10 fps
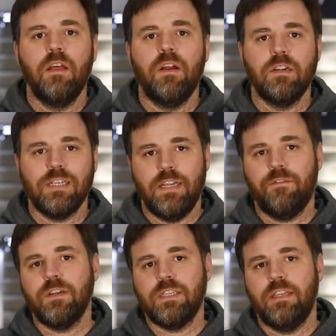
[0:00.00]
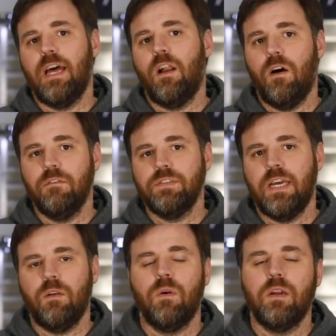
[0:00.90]
There's a difference in that
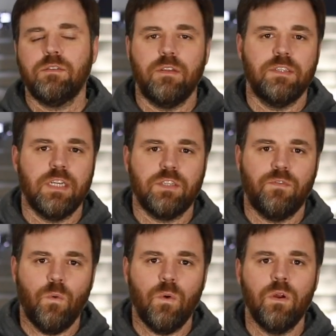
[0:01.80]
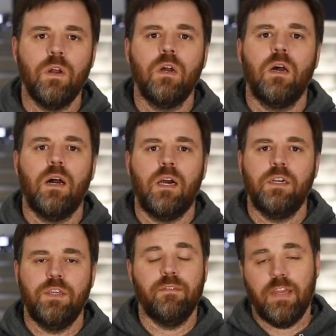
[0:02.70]
offset, whereas on the
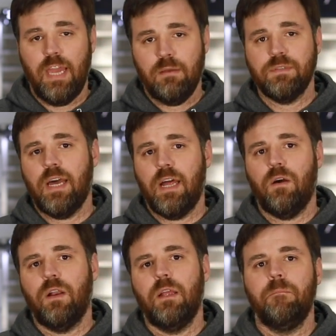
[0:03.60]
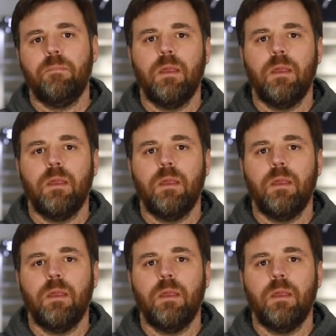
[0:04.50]
6.4, you have a cam side on it,